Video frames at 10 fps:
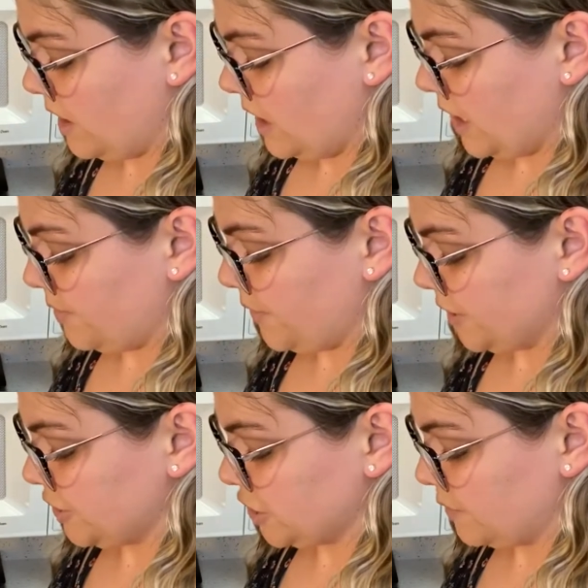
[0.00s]
I'm
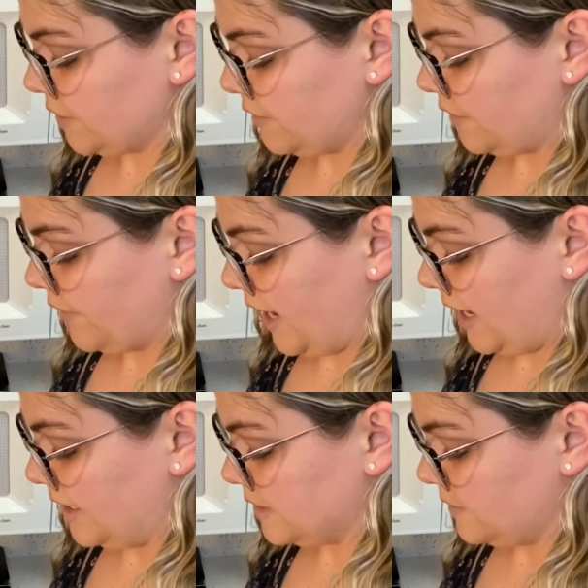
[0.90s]
pretty sure we're doing
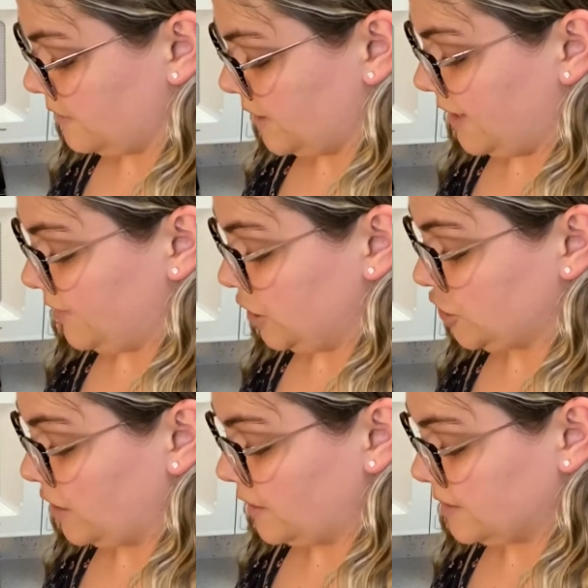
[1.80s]
okay because we don't have any
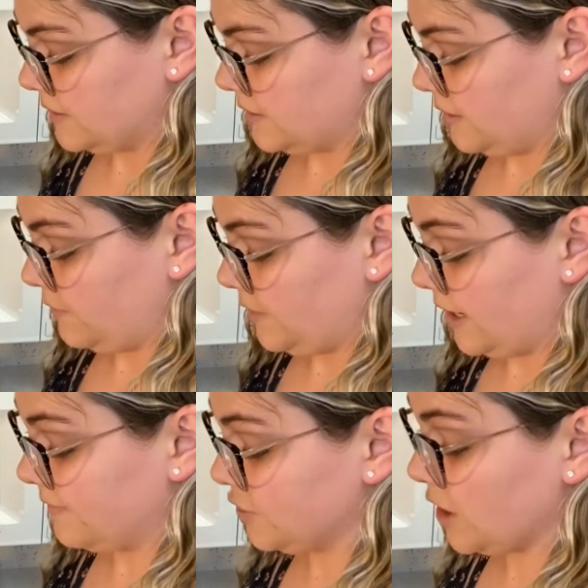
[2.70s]
chunks. And if we
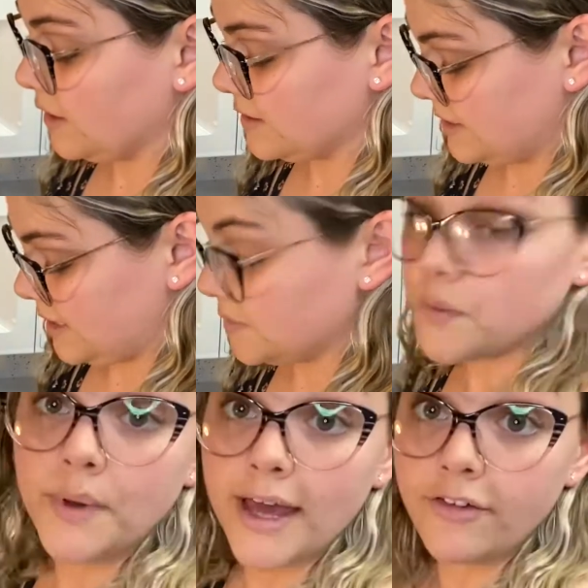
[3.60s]
have chunks, that's when
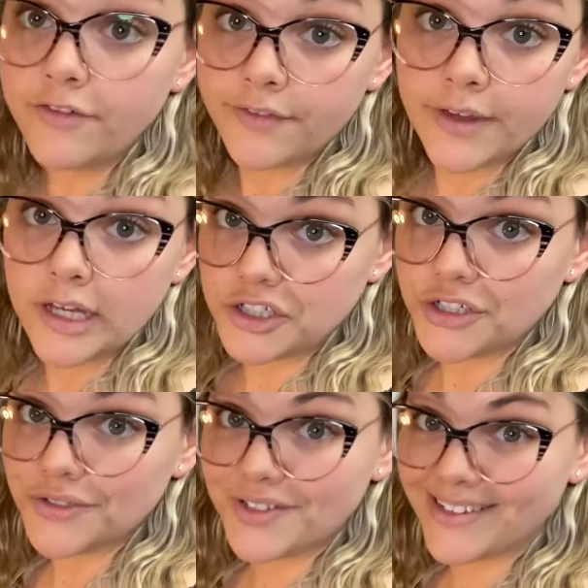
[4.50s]
we have
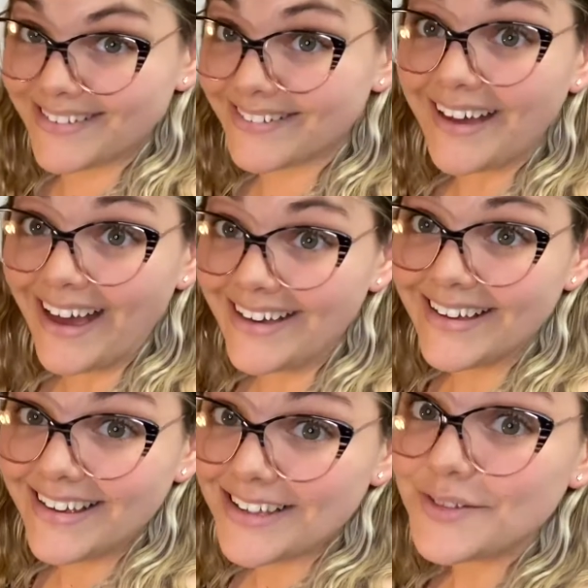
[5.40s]
issues. Okay,
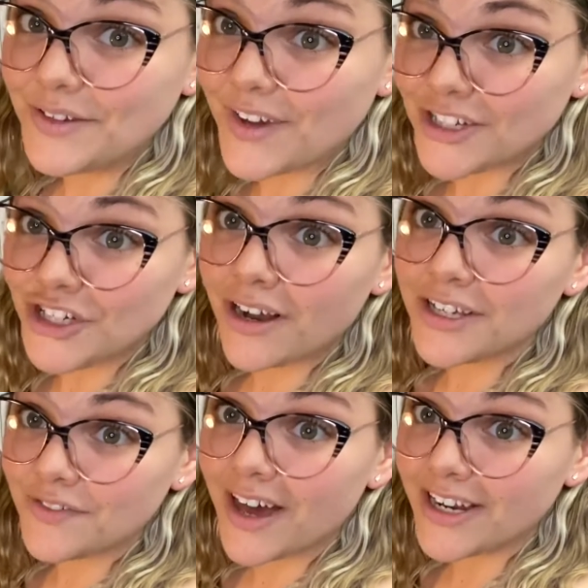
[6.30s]
so when you've got chunks,
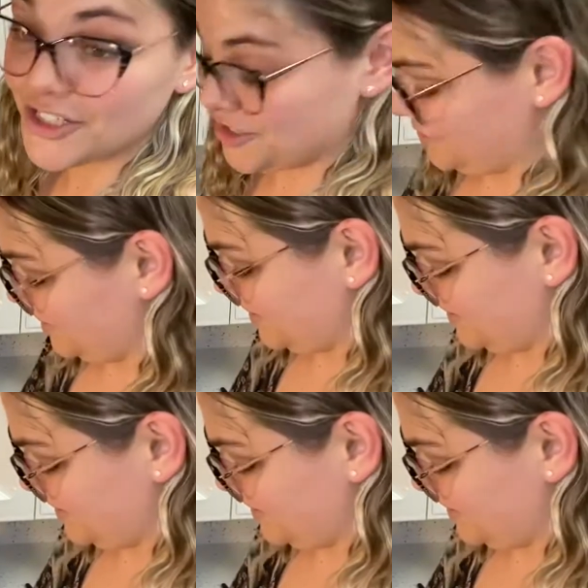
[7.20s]
you've got issues.